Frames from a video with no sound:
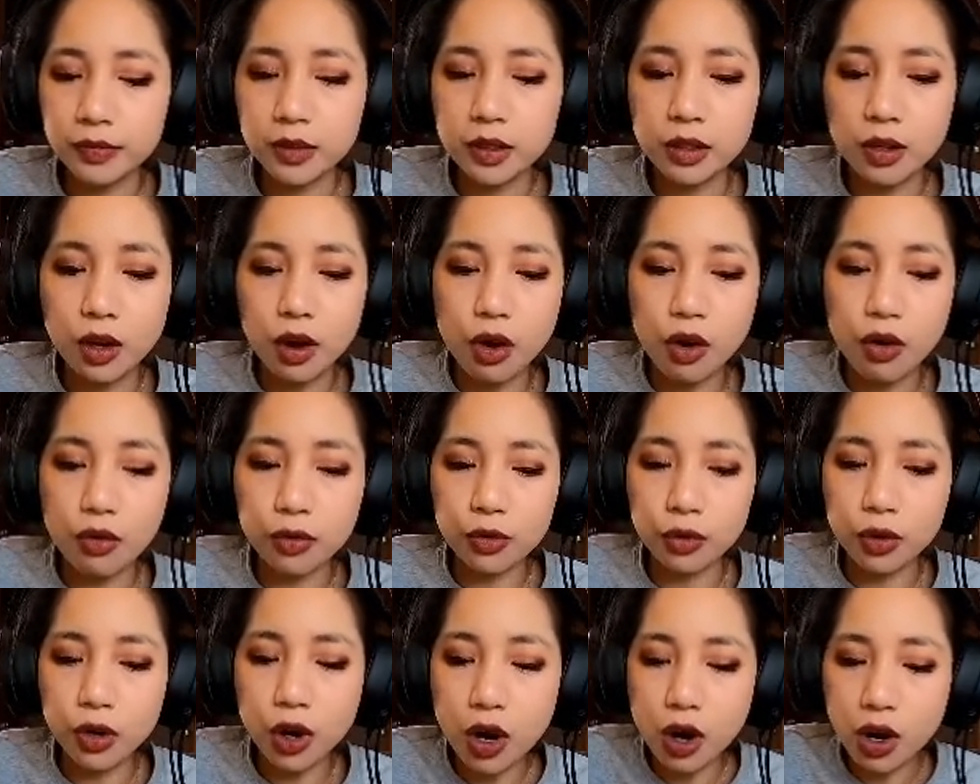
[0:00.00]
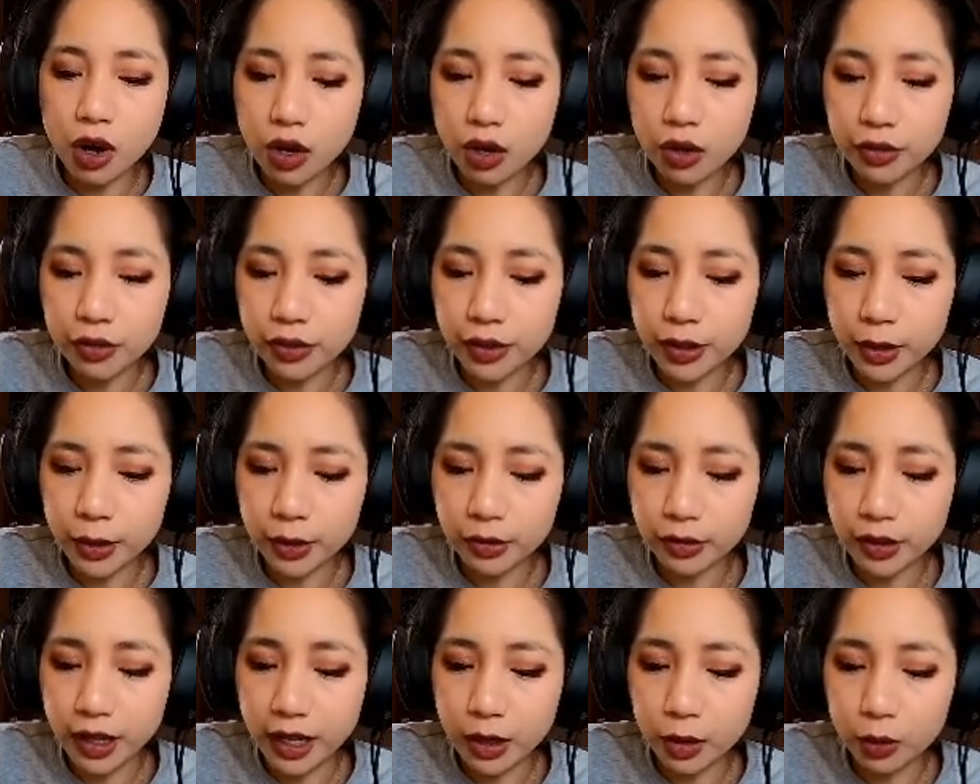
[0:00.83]
overall
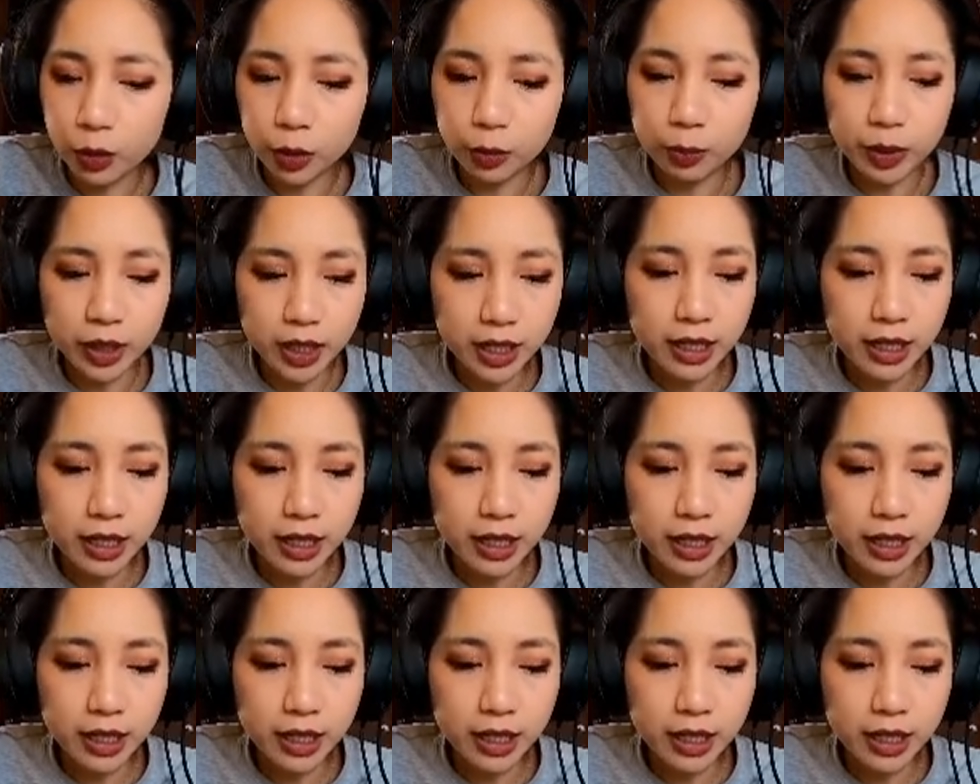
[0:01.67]
there will be